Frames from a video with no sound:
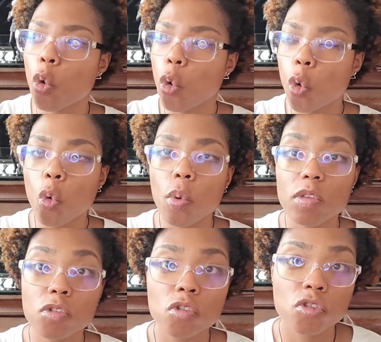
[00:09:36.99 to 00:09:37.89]
who
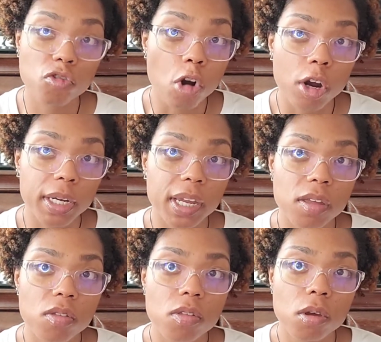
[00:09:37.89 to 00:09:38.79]
was the
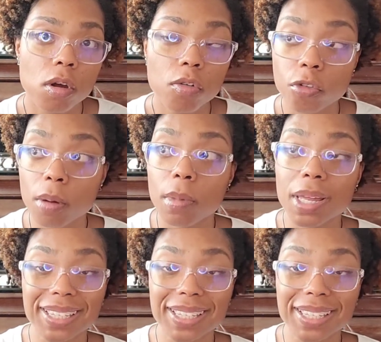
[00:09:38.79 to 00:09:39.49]
strongest, from